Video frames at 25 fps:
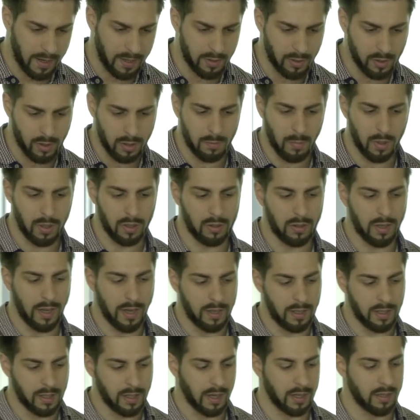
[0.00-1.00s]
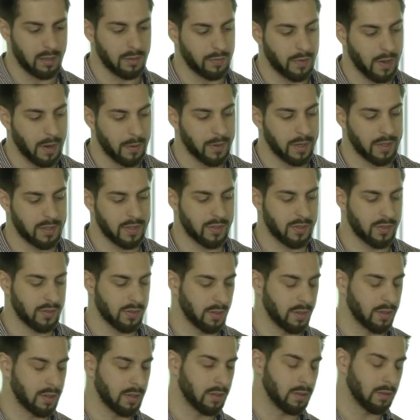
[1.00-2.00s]
And you can model any kind of Rx
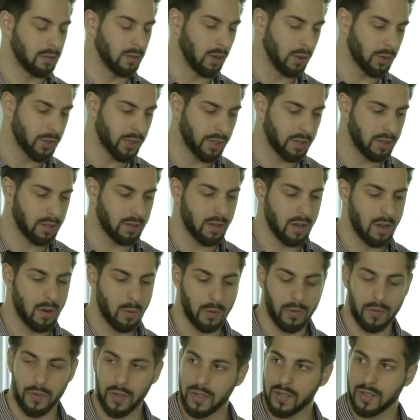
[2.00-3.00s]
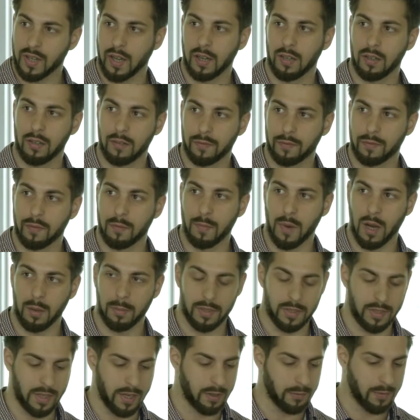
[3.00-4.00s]
logic with these kind of
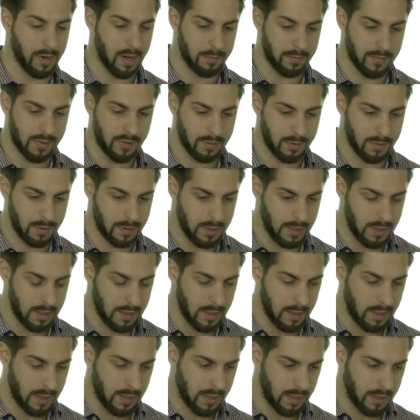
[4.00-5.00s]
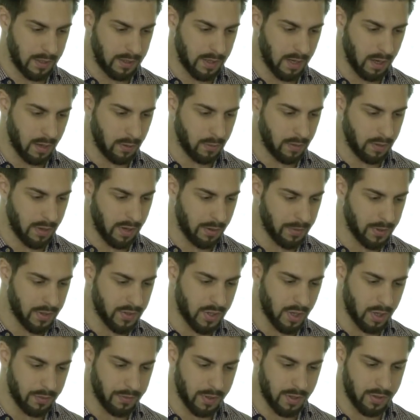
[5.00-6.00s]
marble diagrams. Now,
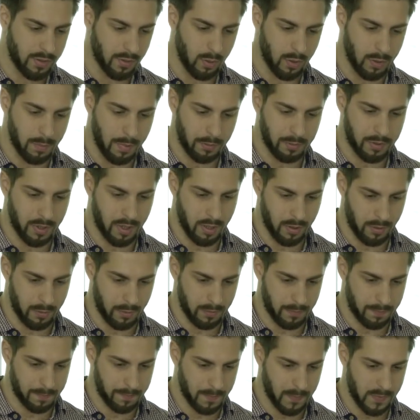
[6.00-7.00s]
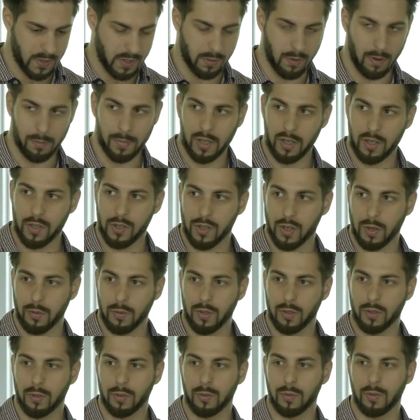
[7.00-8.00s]
RxJava is all about code. So I'm going to show
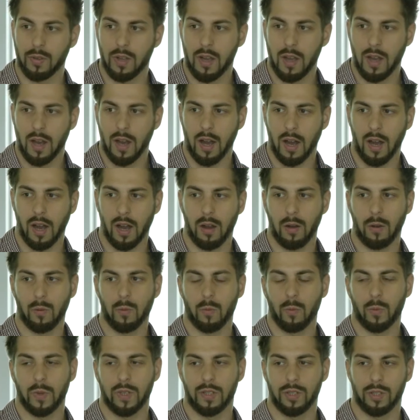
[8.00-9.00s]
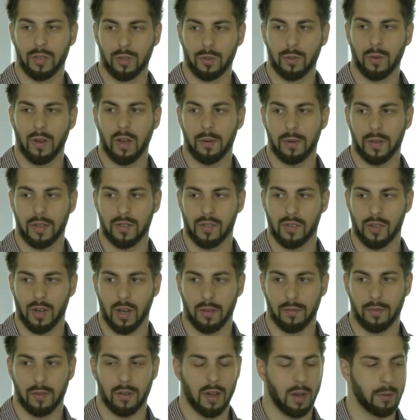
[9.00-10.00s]
you how we do
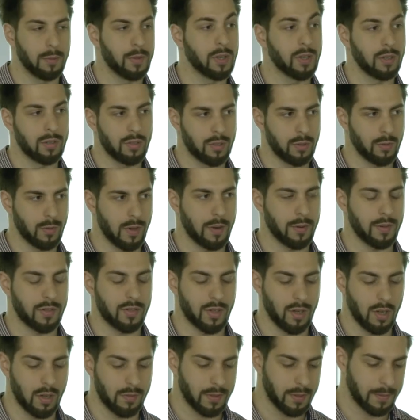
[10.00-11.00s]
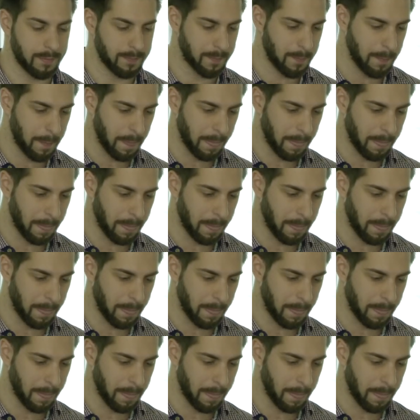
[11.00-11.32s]
RxJava, how you can do RxJava.